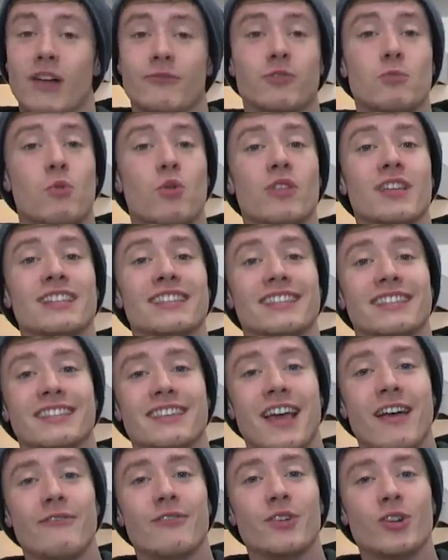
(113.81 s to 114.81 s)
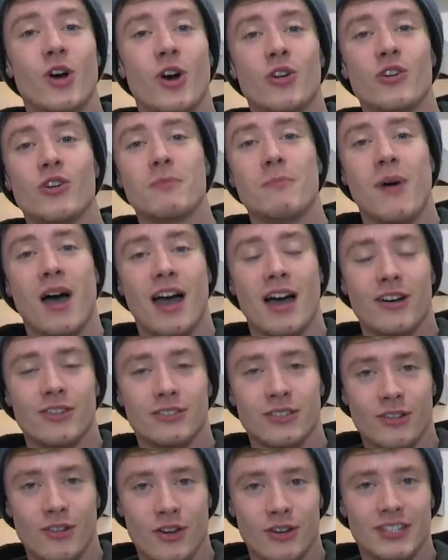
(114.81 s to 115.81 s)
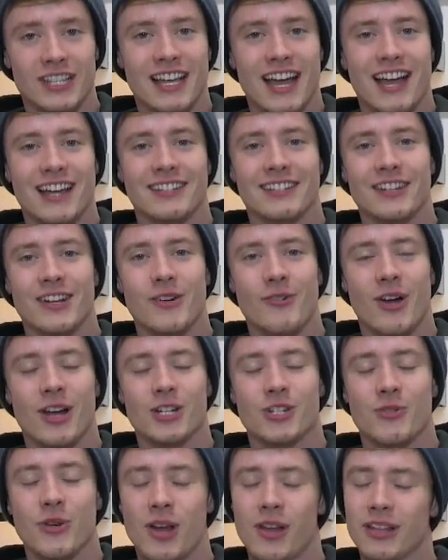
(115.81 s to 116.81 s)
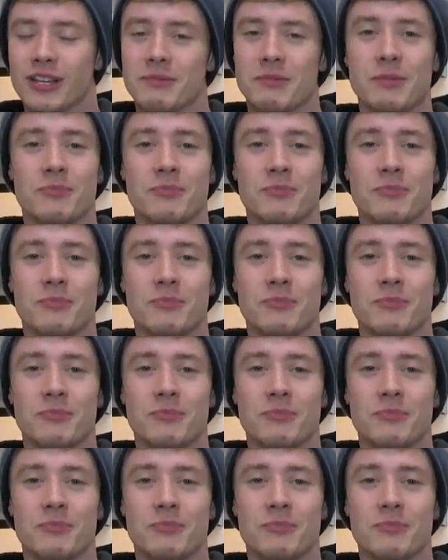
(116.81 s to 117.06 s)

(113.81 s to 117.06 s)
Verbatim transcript: Well, after more than 700 miles along the Iditarod Trail,